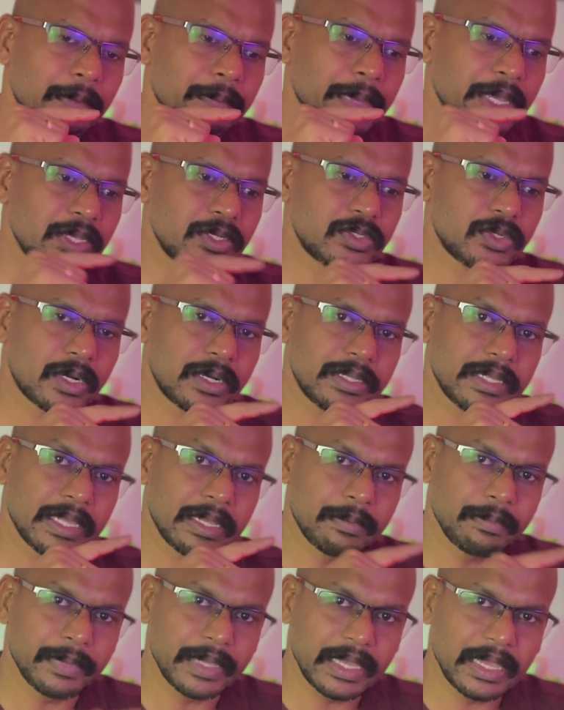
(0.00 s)
based on
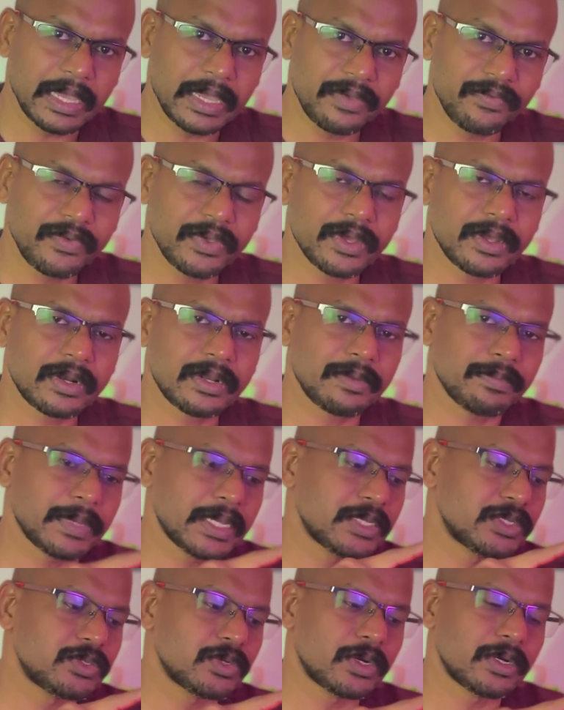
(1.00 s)
their behavior,
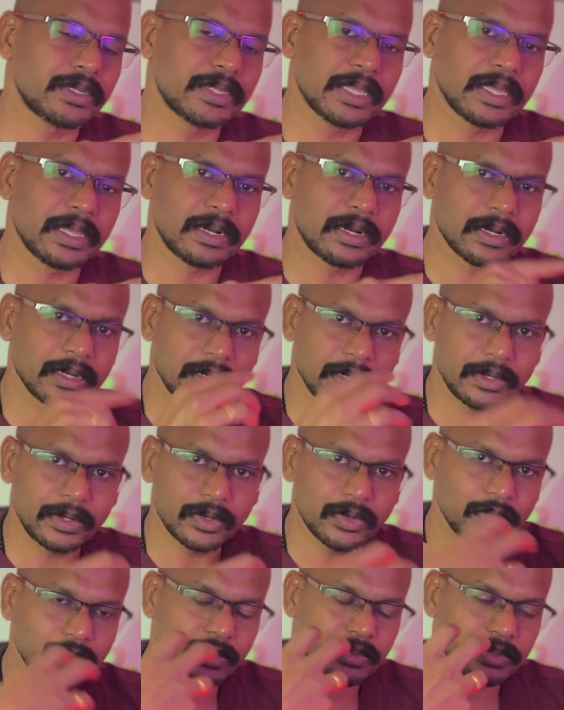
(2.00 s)
based on their
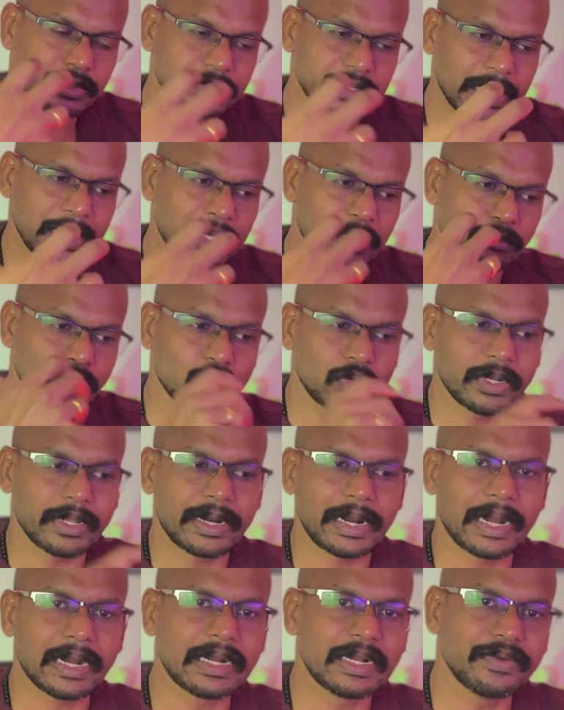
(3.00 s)

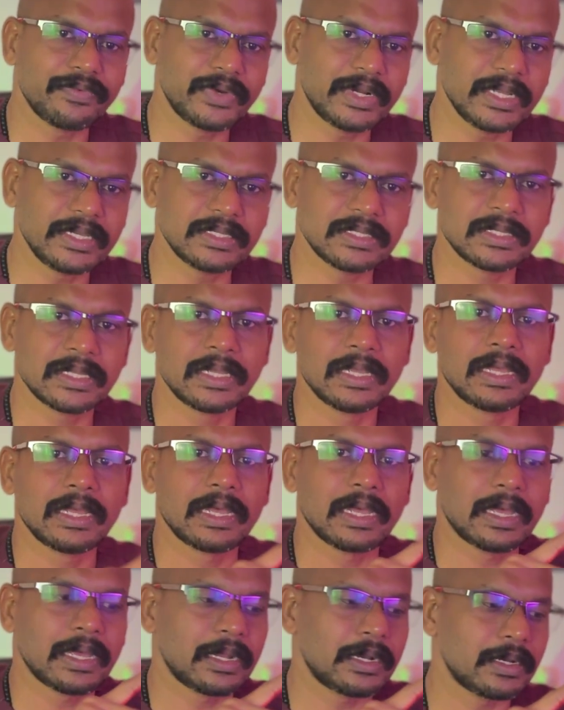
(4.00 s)
psychomotor activities,
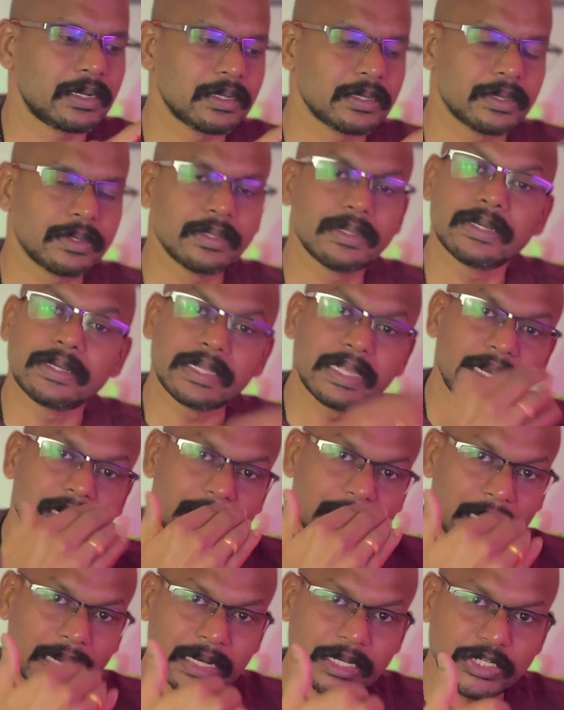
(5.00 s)
and their
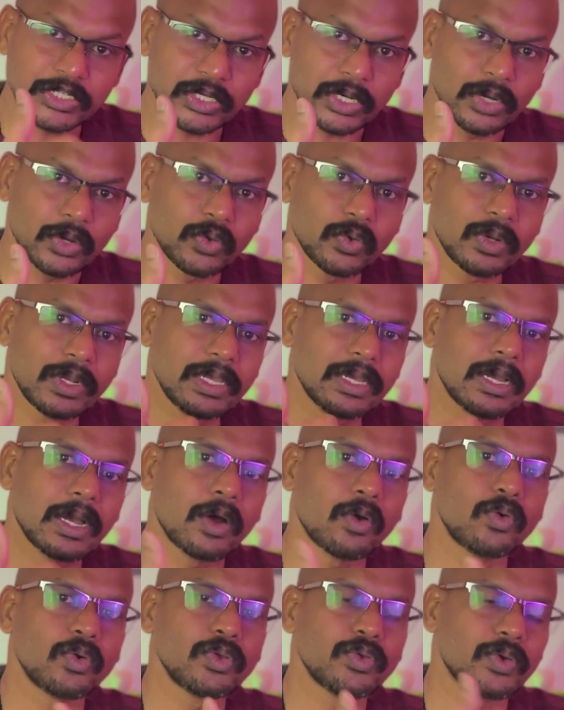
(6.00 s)
daily scheduling.
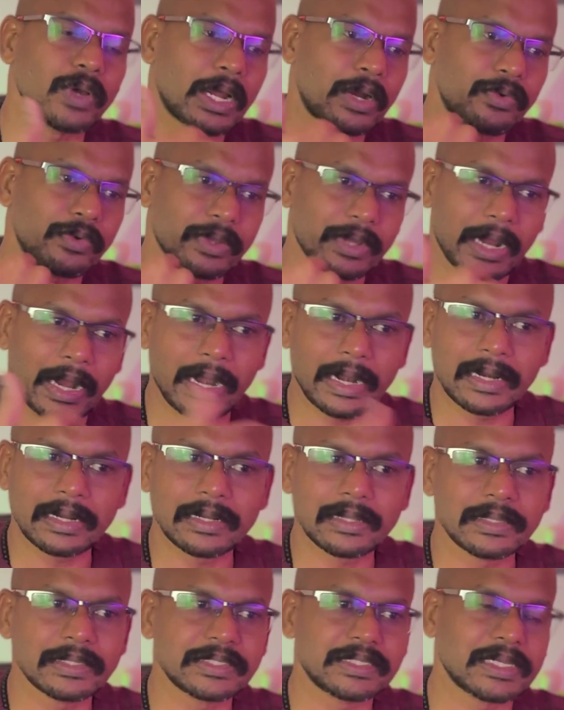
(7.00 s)
How do you have to
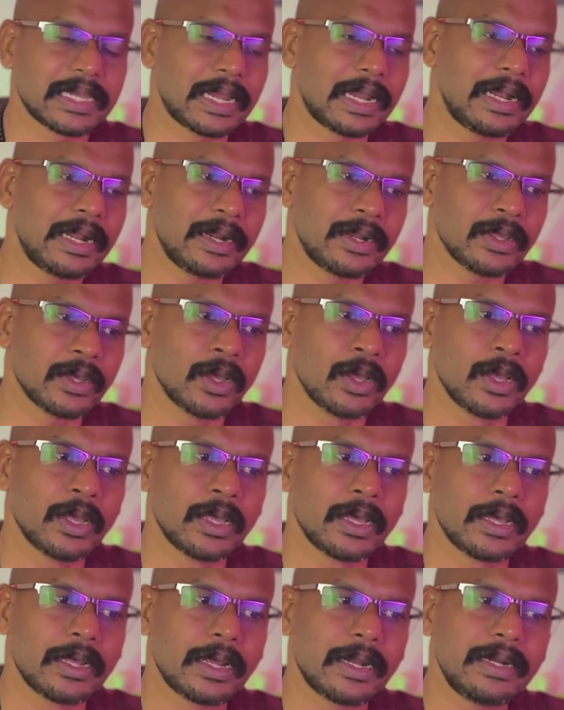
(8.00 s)
handle the child
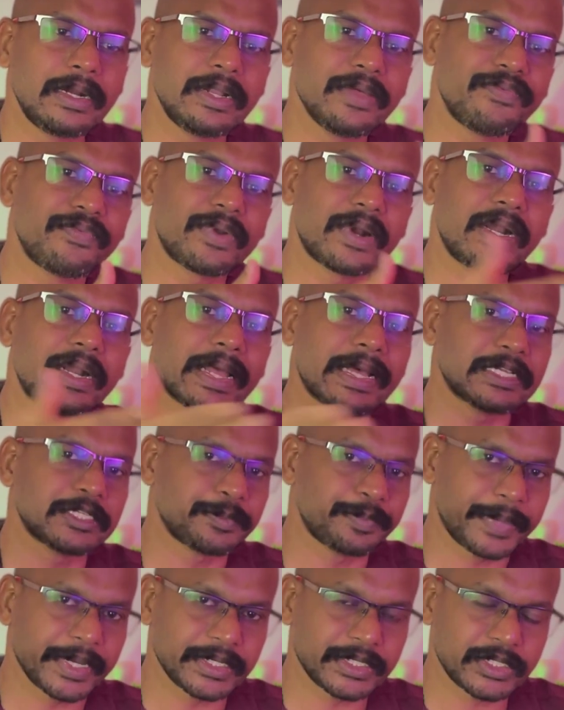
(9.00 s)
and different
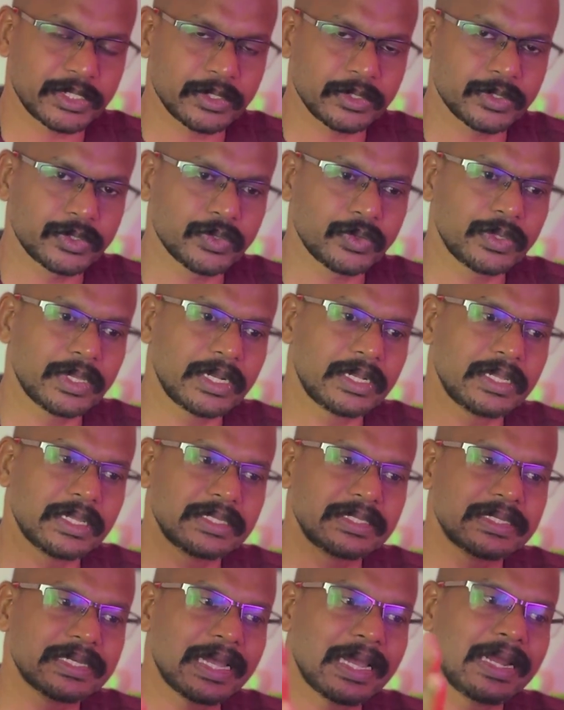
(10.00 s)
aspects, so that
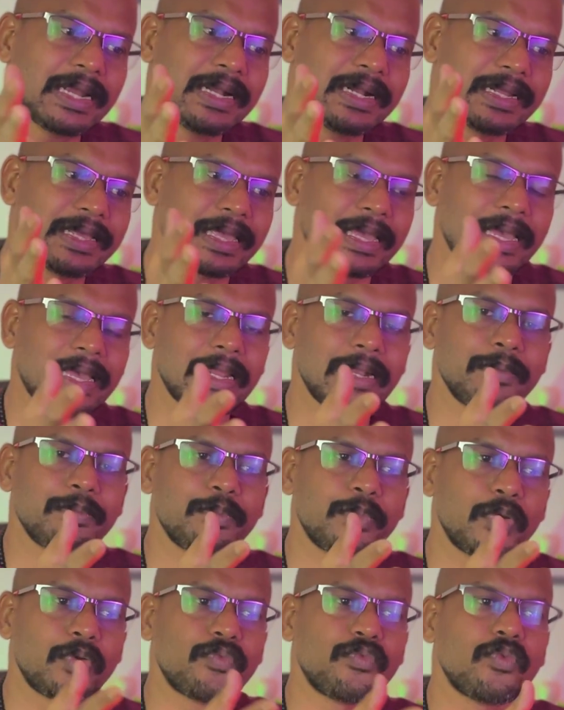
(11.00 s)
the child can
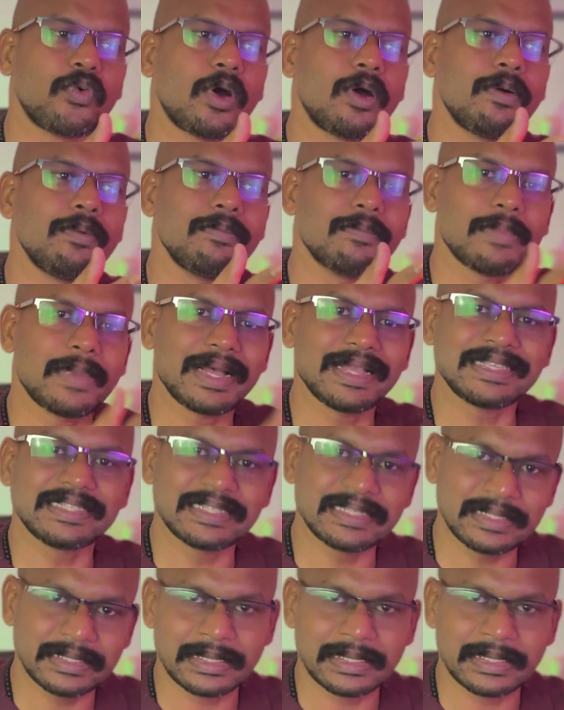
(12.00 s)
perform much